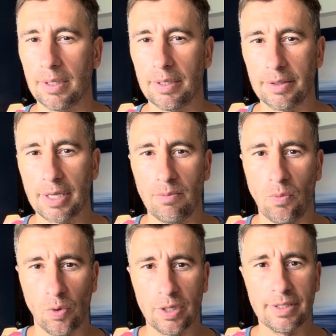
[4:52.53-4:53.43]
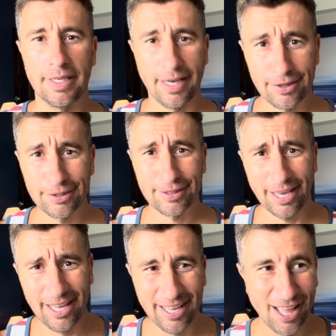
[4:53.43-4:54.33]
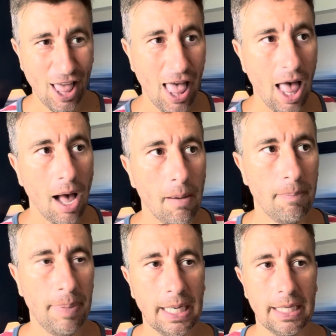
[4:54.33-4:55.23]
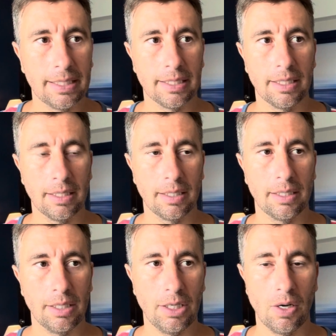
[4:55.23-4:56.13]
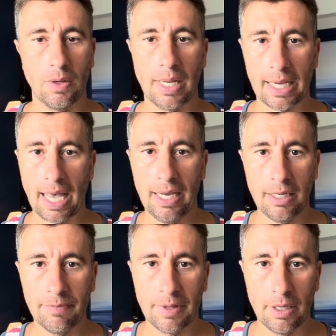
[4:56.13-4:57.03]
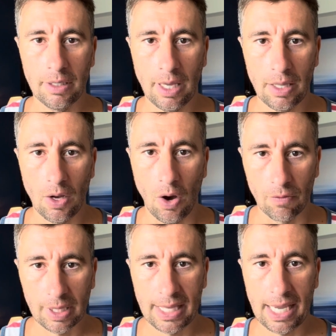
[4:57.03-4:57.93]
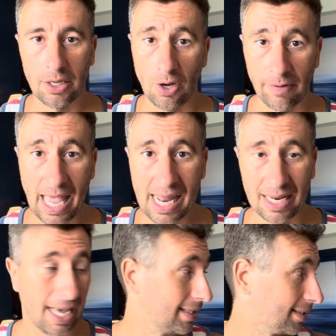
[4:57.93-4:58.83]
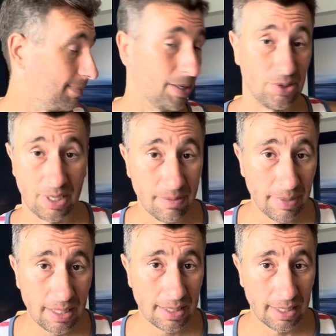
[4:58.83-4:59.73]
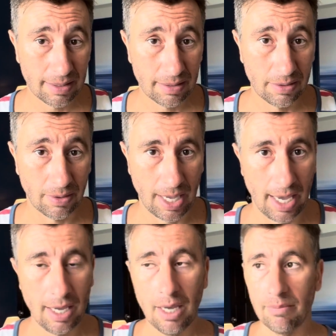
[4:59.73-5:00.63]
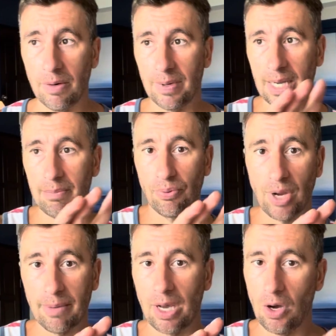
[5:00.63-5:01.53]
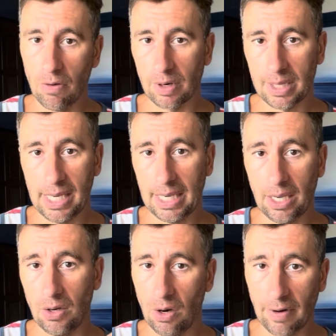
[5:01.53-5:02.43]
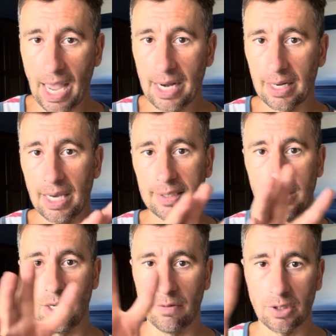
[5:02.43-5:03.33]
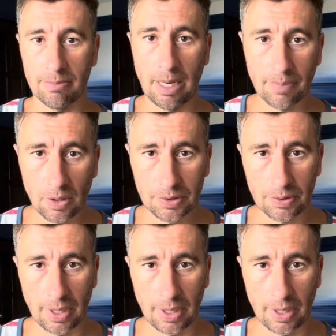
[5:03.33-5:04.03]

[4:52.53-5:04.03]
Some worse than others. But, you know, like I love to overthink and overanalyze, especially in business, okay? But when I bring my overthinking and overanalyzing over to my personal